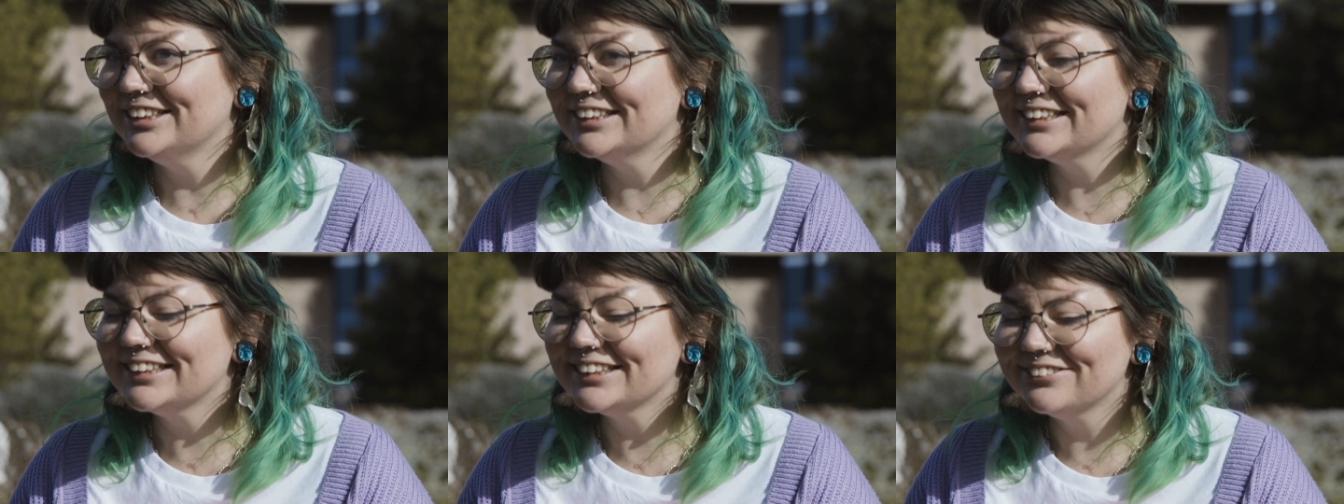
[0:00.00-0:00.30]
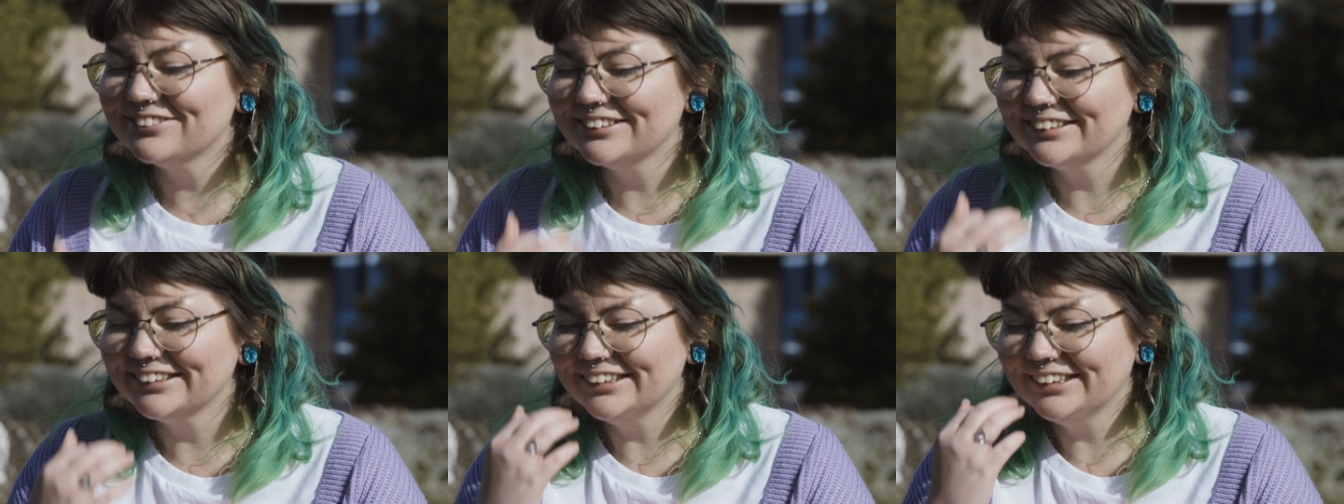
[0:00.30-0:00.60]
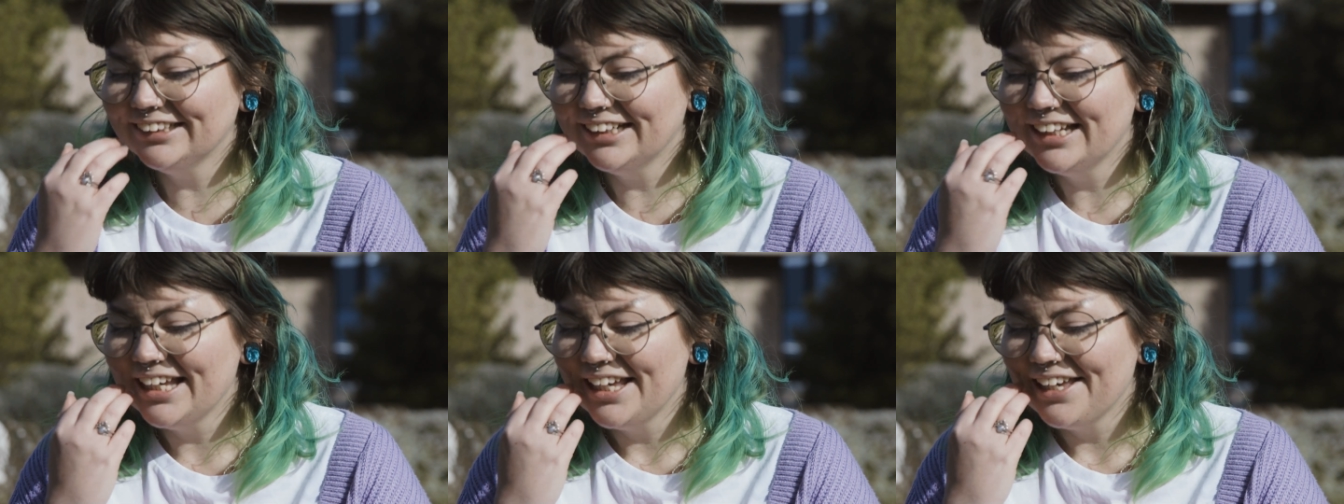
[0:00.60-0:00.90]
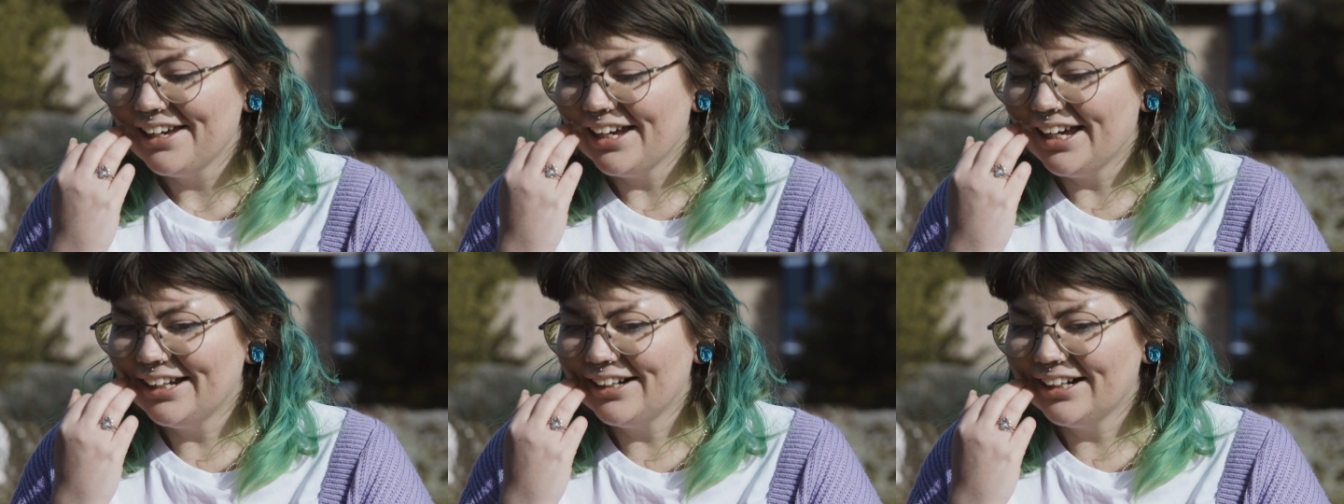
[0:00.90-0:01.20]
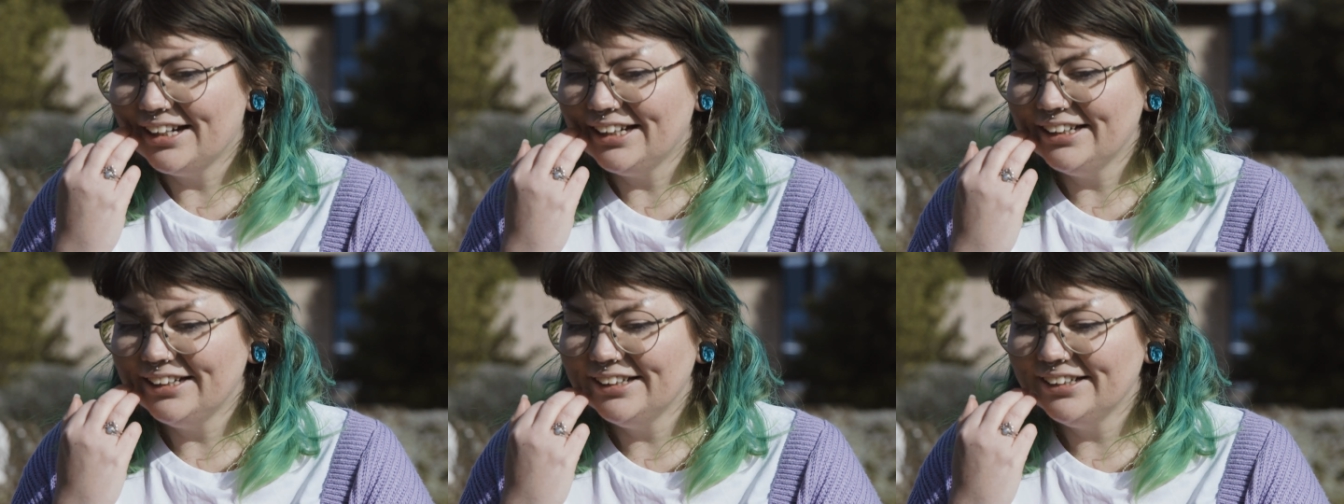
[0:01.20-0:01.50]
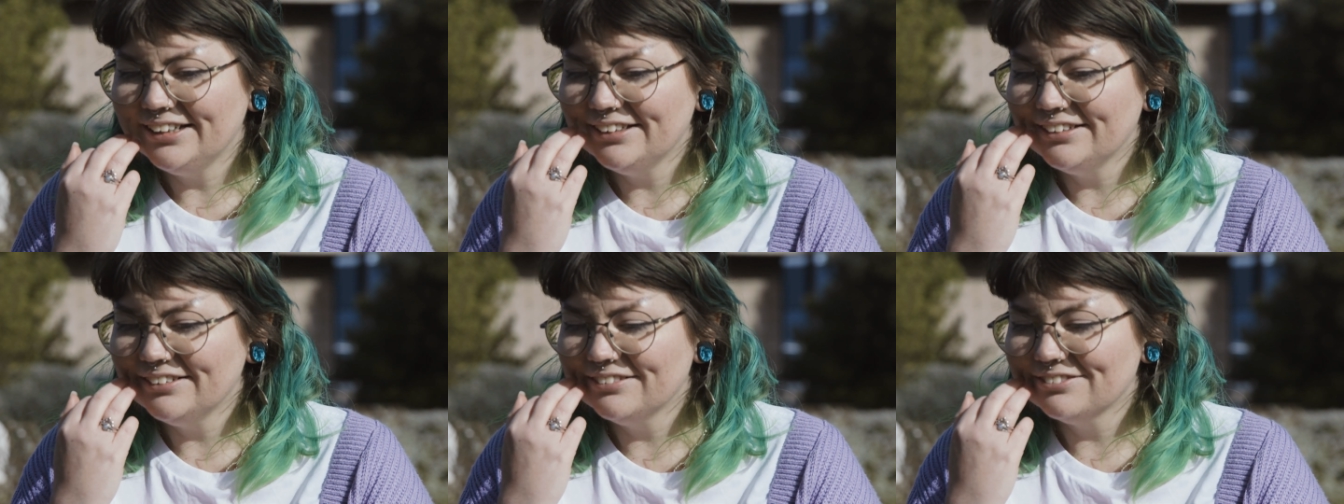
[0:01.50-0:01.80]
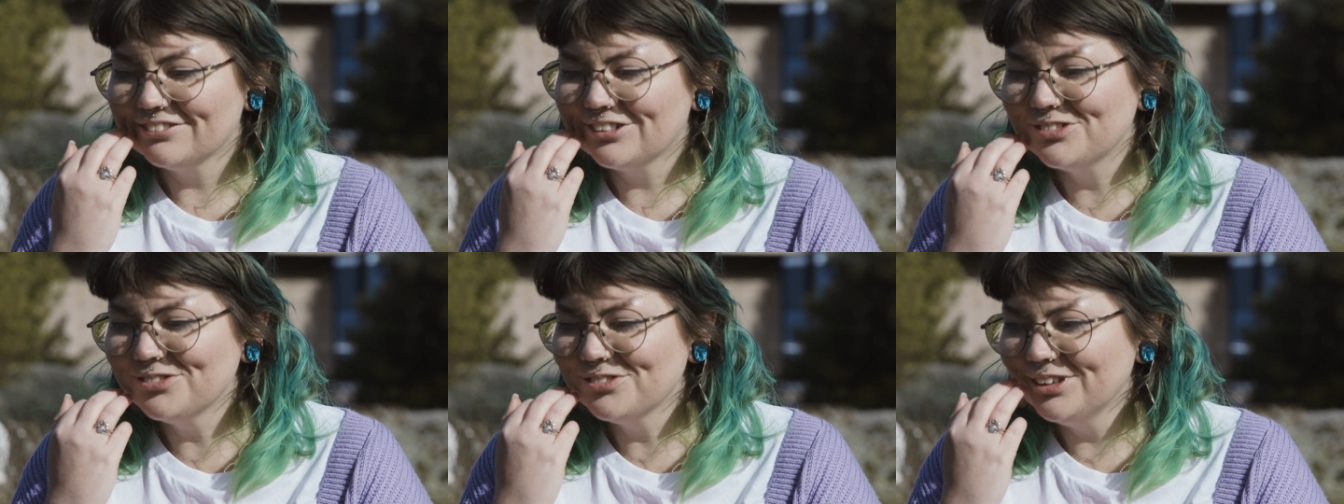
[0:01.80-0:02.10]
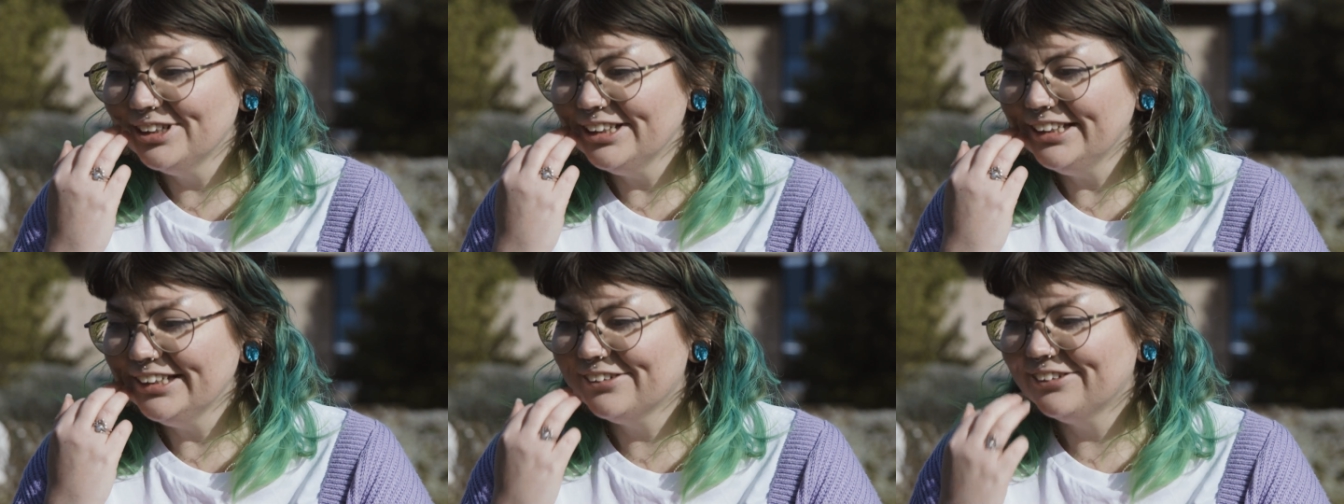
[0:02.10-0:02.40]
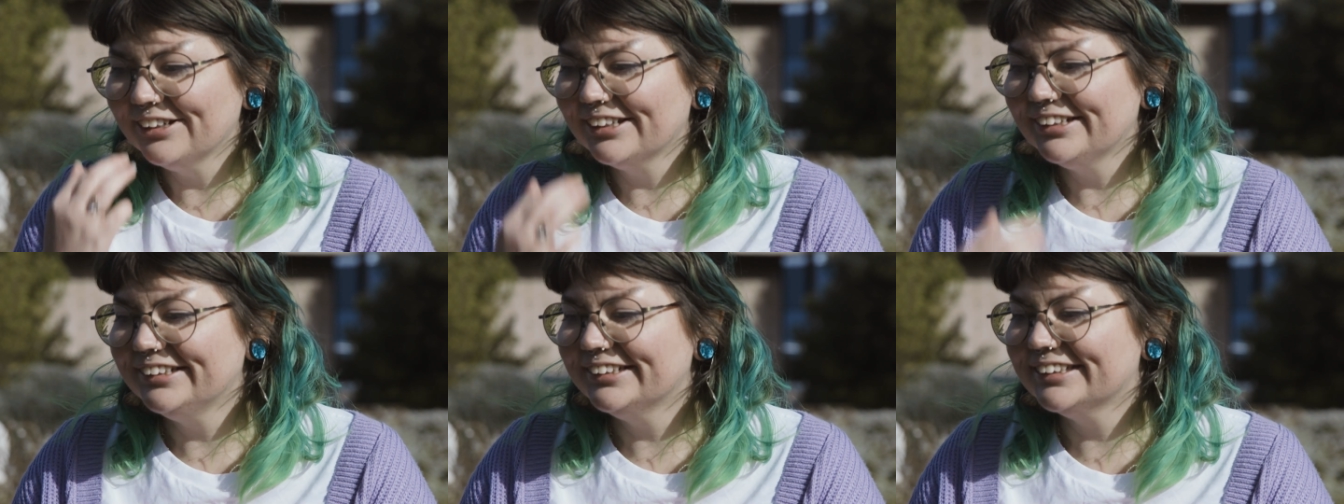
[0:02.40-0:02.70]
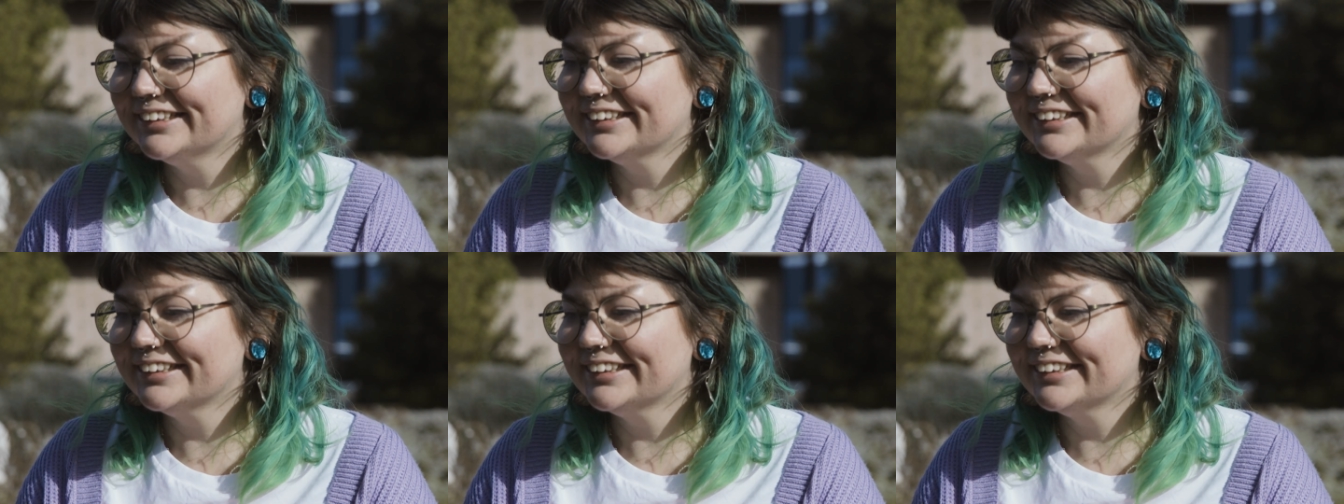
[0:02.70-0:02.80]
into it, and I really quickly